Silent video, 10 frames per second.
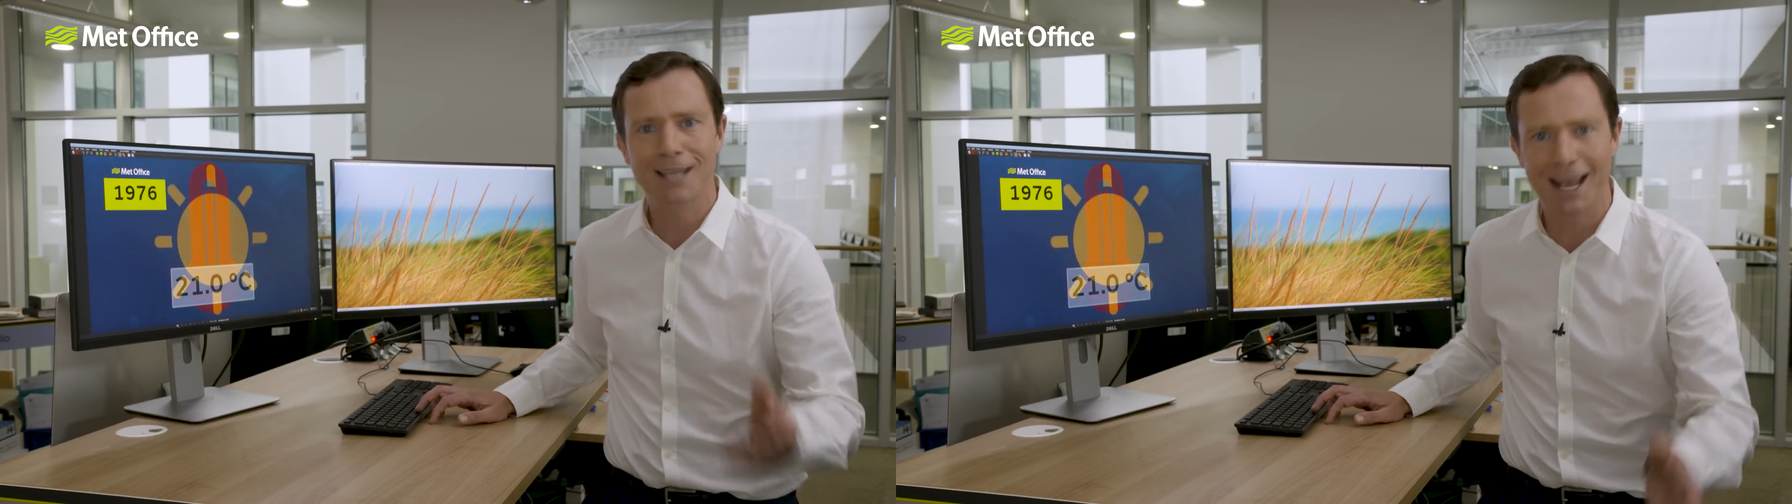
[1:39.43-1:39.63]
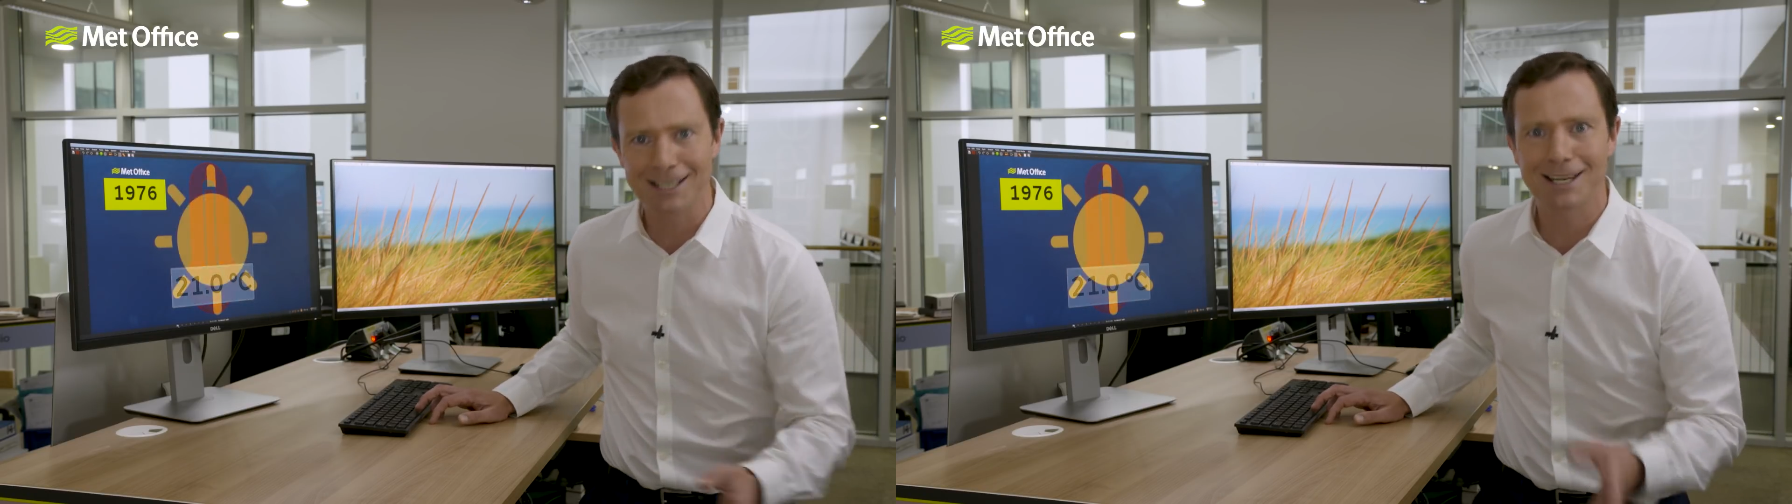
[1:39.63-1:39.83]

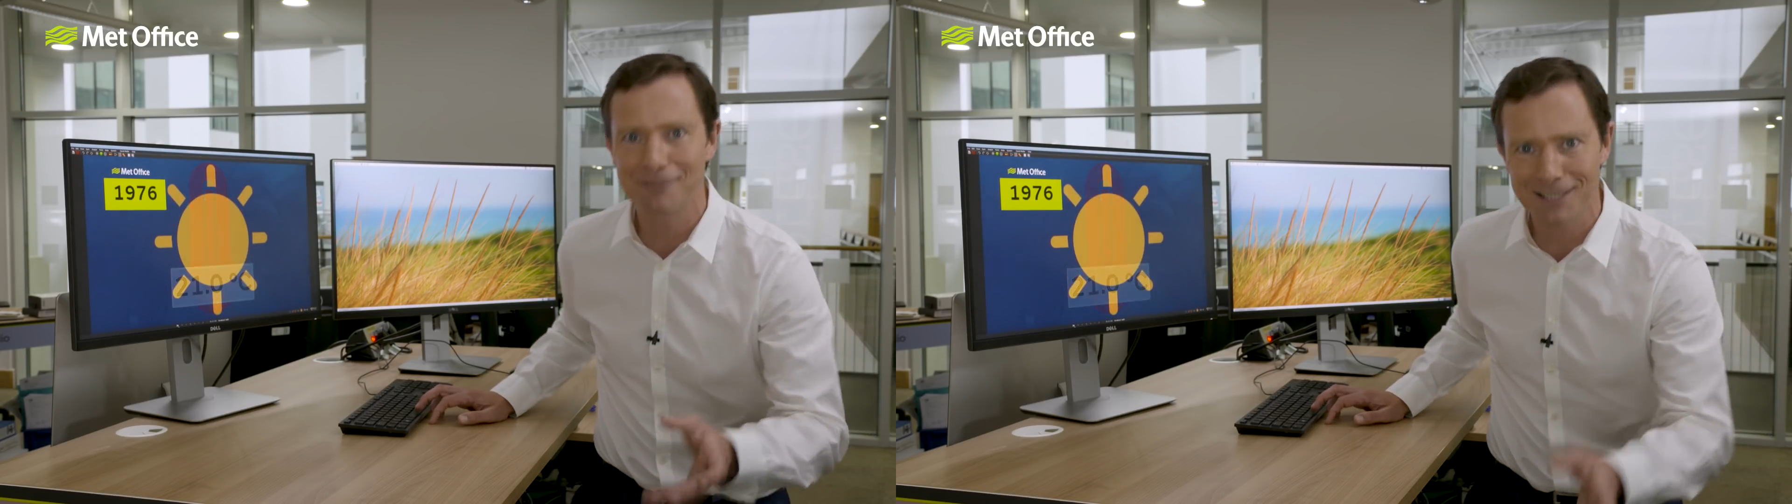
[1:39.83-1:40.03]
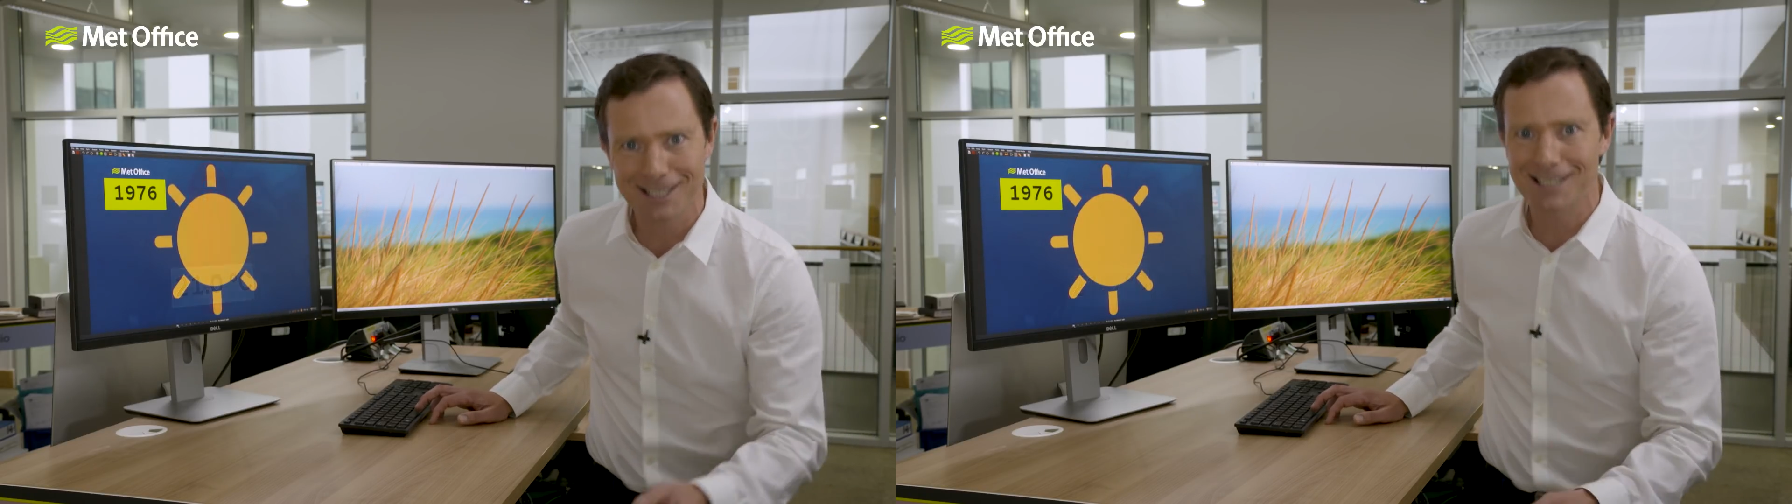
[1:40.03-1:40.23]
Again,
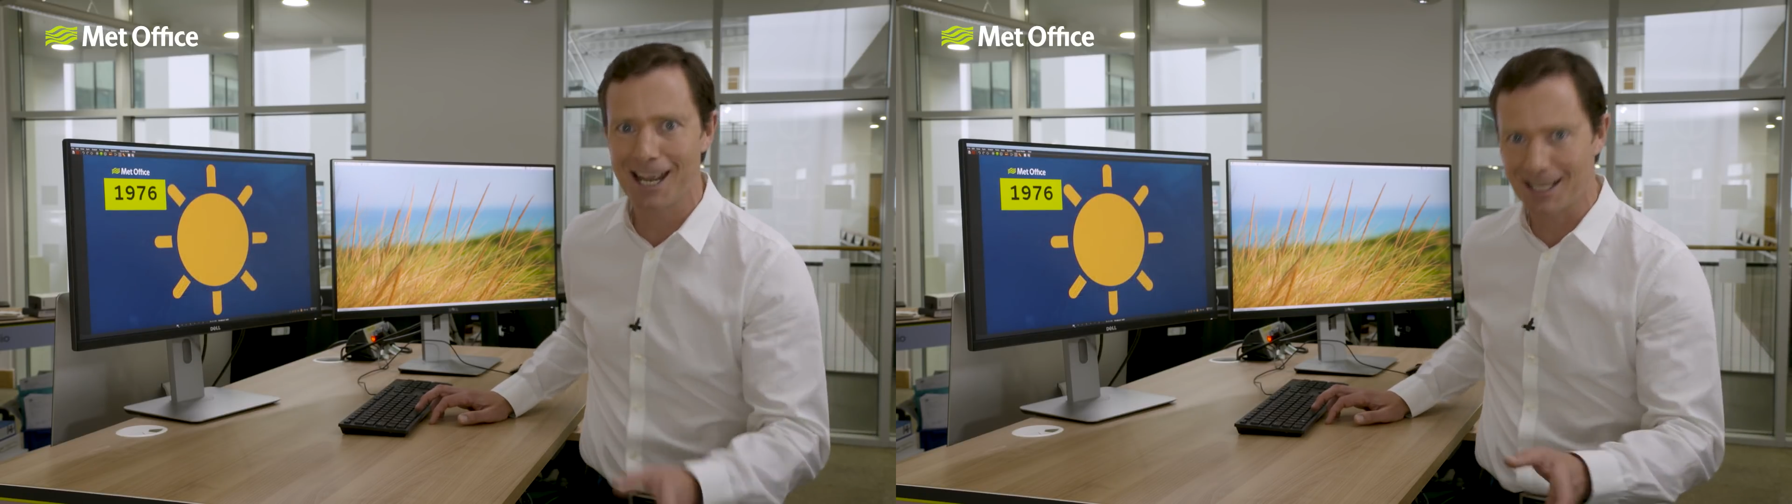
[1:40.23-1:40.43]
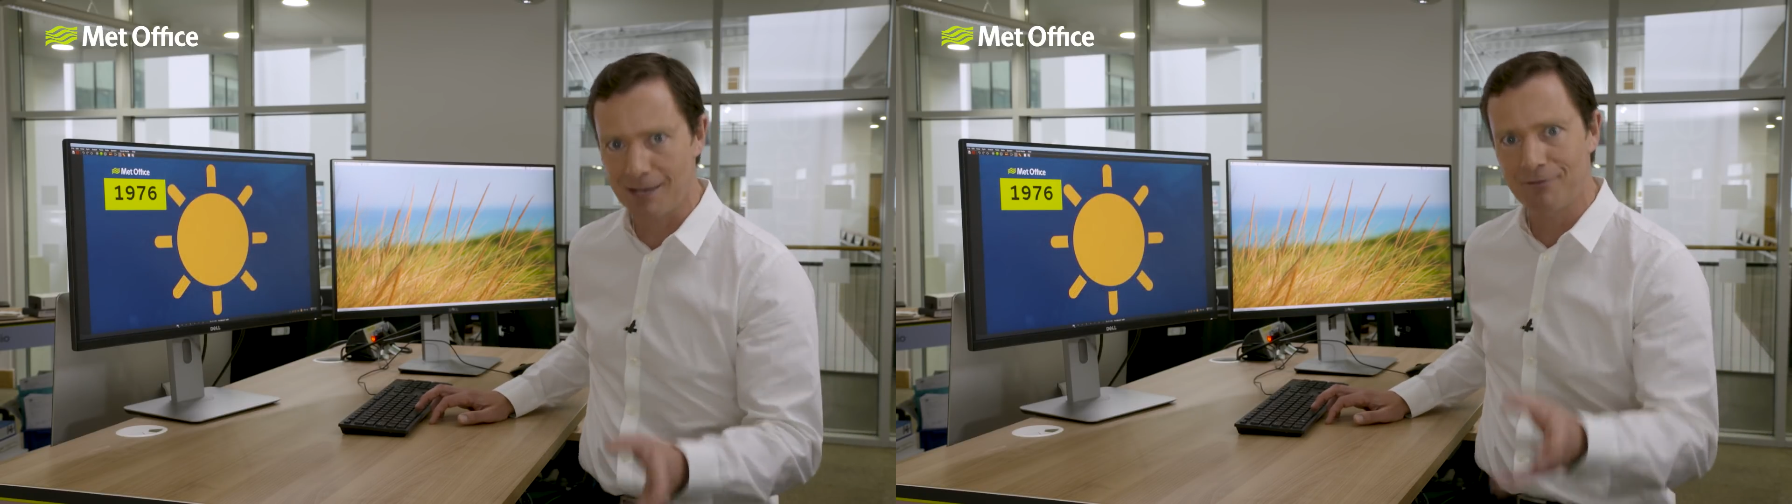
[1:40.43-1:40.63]

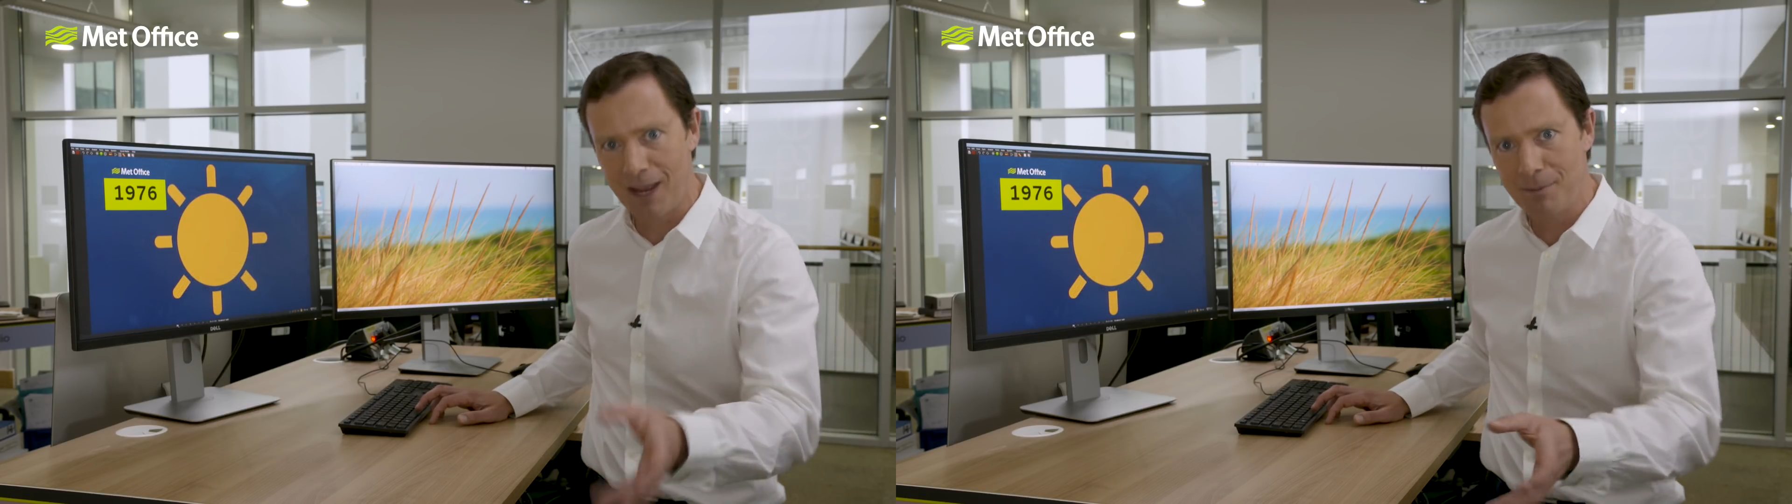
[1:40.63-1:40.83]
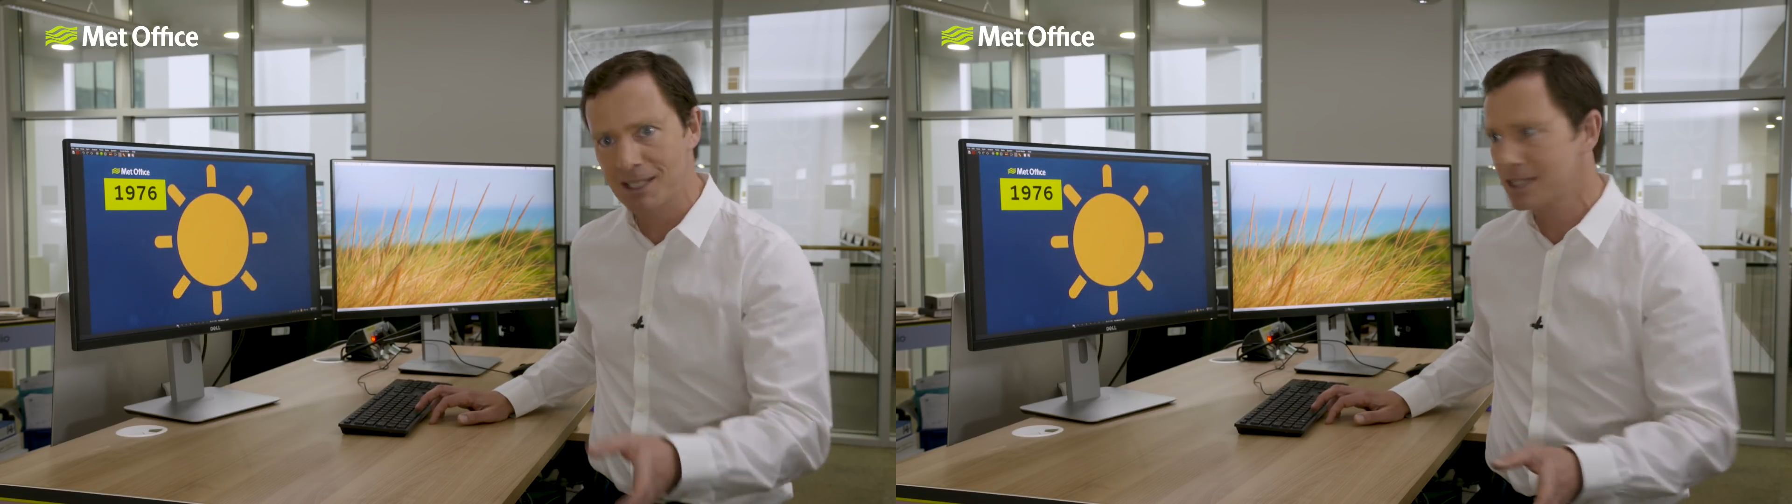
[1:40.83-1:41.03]
76, that
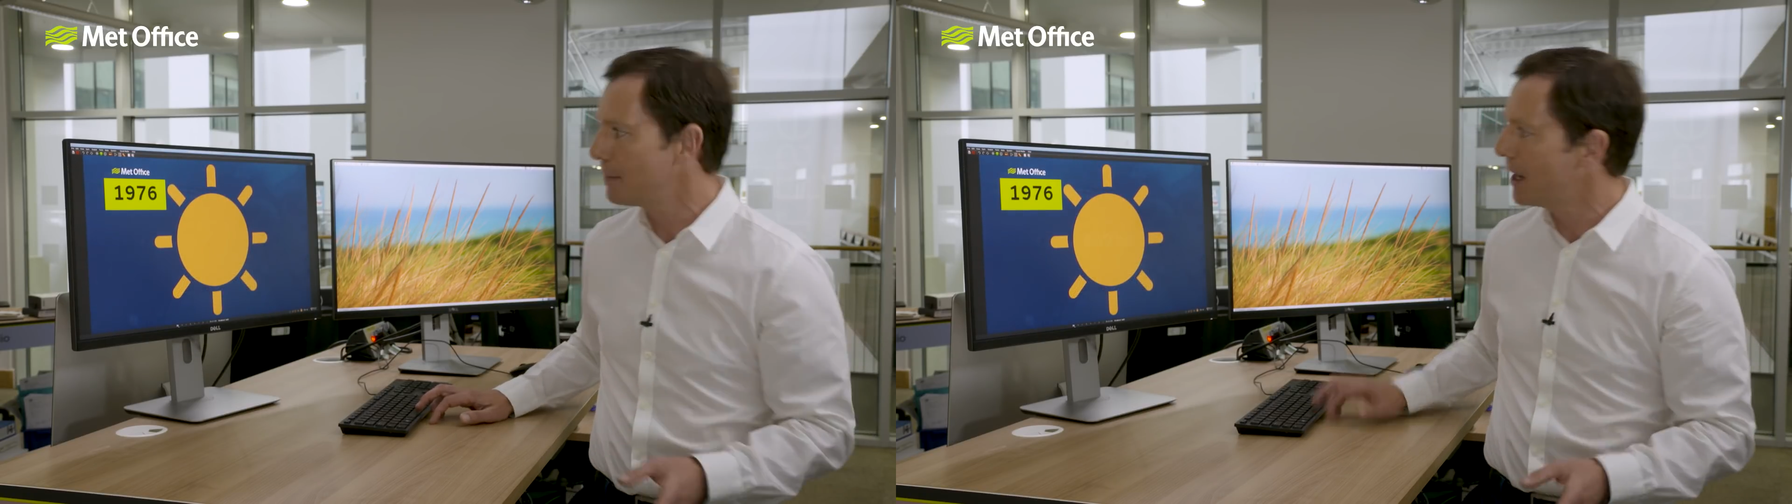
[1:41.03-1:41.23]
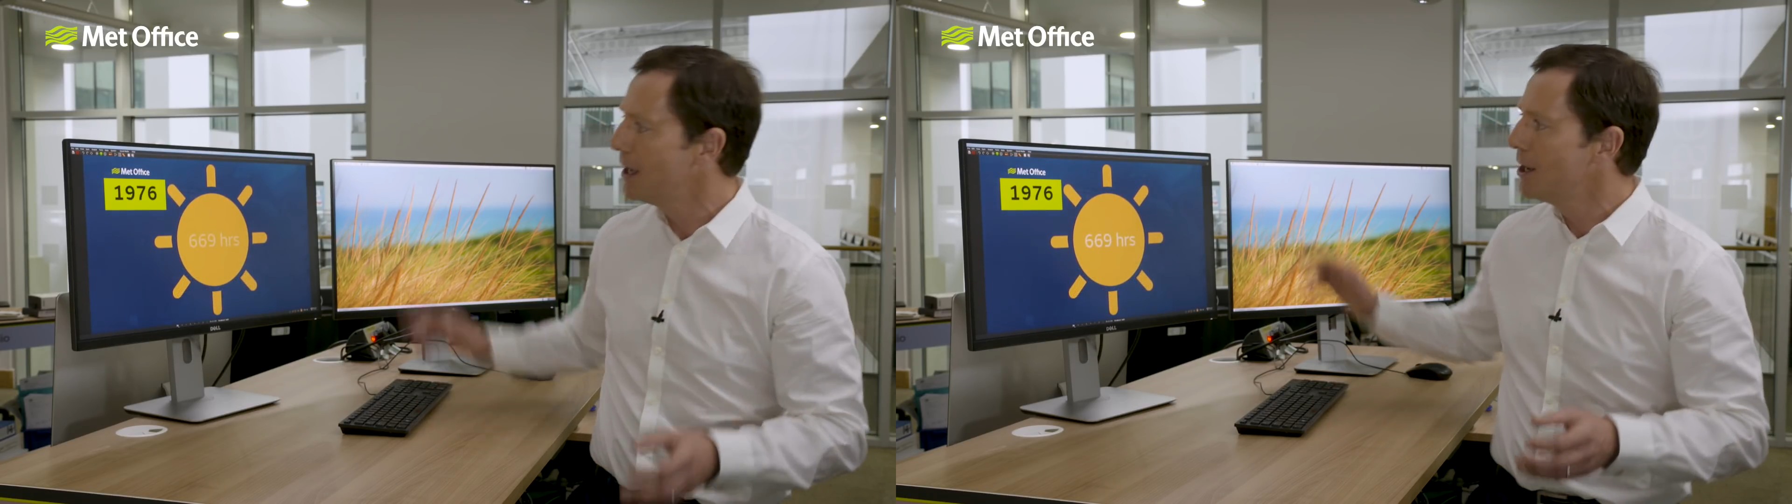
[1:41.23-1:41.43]
famous
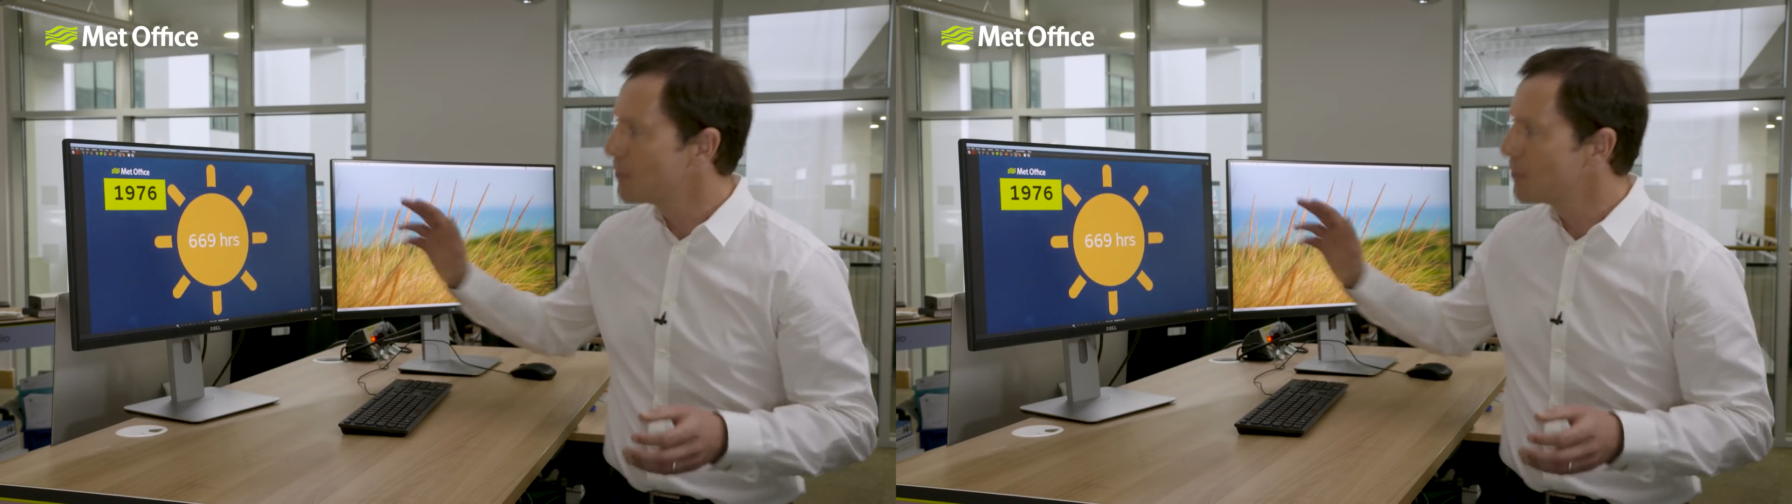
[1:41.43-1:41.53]
summer,